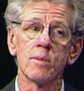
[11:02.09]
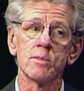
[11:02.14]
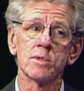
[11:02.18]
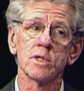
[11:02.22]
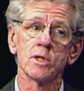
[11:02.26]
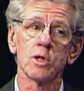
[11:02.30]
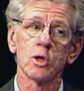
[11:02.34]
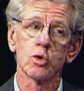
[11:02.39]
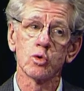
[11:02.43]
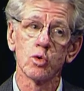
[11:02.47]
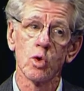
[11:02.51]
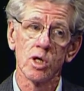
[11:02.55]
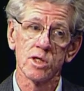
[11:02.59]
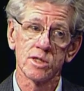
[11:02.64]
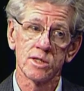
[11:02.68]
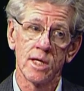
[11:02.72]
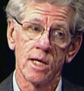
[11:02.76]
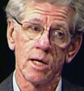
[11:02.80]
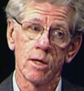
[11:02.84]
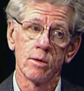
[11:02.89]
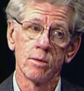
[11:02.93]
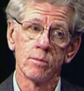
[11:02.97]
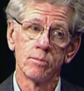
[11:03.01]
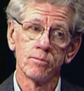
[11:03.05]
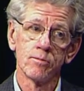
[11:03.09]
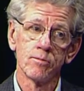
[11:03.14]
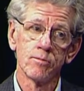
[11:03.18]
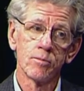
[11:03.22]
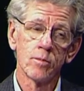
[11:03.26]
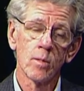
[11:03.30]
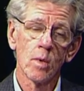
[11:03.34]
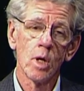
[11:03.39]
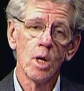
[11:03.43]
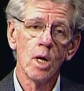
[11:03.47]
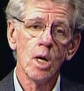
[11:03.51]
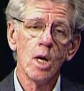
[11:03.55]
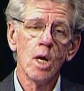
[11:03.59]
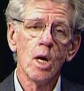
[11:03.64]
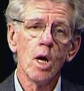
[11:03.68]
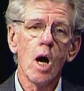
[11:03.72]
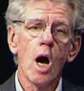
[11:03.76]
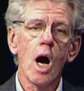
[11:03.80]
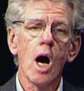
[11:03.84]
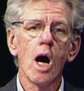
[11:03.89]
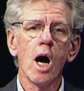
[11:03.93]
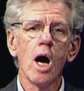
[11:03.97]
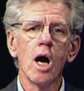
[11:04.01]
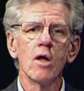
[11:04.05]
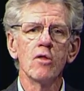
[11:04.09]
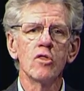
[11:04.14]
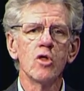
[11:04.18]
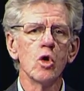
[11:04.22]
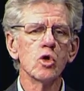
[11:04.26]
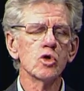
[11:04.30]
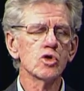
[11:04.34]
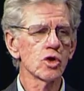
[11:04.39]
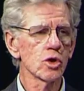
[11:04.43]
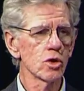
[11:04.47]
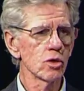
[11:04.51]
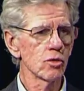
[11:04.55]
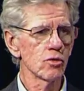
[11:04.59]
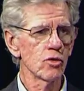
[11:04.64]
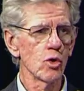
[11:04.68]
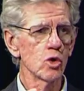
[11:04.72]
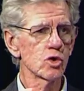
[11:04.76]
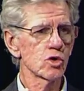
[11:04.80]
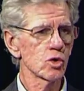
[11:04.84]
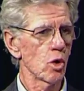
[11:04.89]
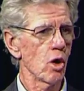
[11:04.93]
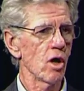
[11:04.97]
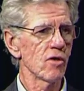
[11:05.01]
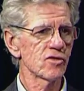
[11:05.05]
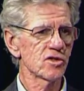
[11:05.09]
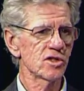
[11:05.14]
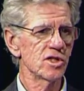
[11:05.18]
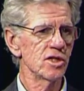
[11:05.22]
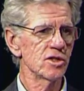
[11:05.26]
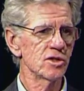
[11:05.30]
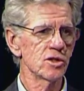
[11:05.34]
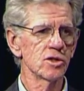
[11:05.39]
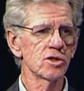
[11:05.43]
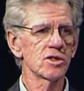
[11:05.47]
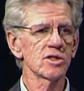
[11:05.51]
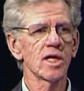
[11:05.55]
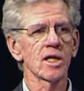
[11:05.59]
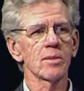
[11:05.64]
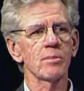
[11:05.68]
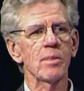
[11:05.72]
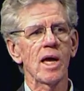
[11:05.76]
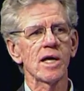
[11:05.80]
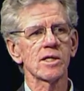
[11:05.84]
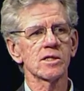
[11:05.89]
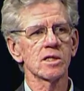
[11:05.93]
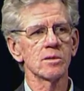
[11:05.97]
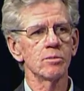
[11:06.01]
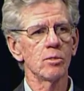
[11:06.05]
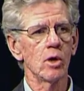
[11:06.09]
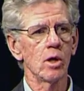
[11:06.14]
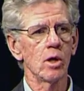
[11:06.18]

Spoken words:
in lacrosse now. Those are off season, just like basketball.